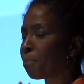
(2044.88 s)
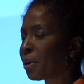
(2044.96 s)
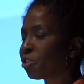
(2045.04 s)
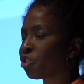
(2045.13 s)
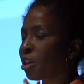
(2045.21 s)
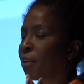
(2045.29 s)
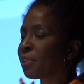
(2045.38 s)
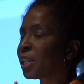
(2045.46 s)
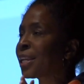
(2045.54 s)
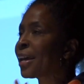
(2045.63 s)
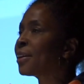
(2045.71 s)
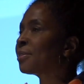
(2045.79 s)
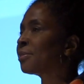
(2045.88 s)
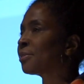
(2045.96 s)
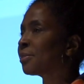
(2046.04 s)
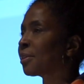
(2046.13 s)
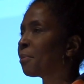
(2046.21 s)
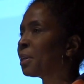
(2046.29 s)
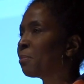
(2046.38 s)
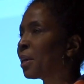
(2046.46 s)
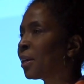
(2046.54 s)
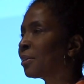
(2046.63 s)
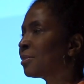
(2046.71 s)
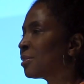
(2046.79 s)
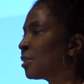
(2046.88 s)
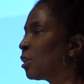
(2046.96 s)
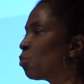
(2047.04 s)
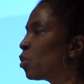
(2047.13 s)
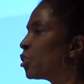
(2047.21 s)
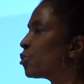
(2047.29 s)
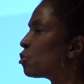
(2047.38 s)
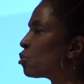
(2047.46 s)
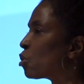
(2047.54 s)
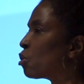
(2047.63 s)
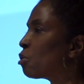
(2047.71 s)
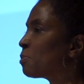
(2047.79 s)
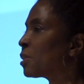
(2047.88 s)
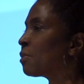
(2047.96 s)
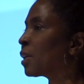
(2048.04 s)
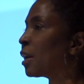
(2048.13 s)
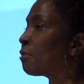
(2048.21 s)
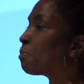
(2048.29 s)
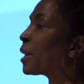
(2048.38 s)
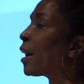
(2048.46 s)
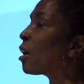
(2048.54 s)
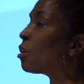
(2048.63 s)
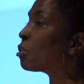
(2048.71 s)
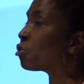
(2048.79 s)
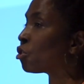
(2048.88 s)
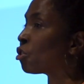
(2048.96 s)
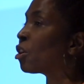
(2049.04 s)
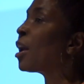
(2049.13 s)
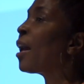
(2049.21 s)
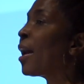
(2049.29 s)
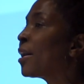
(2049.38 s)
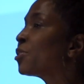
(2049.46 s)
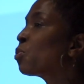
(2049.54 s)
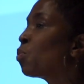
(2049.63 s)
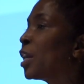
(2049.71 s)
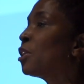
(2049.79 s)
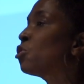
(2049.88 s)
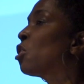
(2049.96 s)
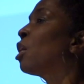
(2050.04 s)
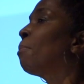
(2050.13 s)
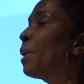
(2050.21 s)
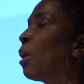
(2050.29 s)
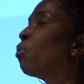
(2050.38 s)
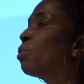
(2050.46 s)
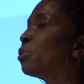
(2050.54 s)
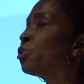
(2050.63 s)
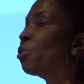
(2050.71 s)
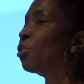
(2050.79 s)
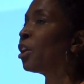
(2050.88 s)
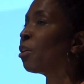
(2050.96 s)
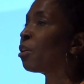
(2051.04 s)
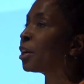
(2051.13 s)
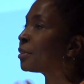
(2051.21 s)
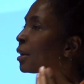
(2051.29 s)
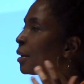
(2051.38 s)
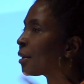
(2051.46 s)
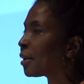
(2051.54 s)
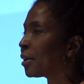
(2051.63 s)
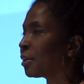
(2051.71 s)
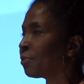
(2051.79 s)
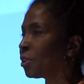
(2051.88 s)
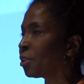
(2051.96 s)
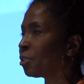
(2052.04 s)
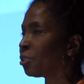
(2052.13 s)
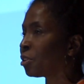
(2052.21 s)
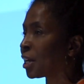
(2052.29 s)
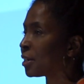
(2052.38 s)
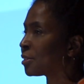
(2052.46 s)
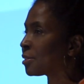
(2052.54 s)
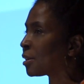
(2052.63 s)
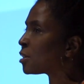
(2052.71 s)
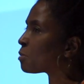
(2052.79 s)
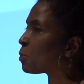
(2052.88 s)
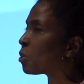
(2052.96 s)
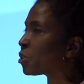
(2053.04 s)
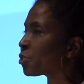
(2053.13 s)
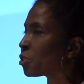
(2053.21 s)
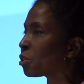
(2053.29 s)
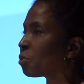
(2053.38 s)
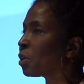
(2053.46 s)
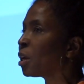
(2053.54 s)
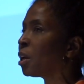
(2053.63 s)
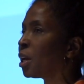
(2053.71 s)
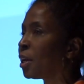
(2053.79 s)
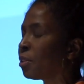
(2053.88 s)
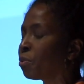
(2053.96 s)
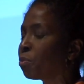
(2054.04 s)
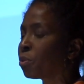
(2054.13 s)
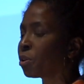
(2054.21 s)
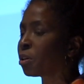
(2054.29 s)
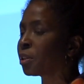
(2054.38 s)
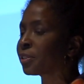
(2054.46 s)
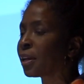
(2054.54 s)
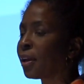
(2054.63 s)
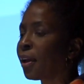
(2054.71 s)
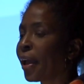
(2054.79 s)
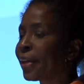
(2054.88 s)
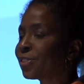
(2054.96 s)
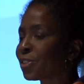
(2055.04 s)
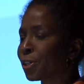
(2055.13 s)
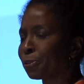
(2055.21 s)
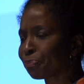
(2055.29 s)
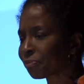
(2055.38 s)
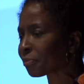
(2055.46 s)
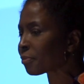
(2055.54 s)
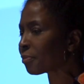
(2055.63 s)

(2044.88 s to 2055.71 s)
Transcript: much of a lens Ebony magazine was in terms of kind of Black culture as a way to talk about what was going on kind of in the United States, but also in the world. And so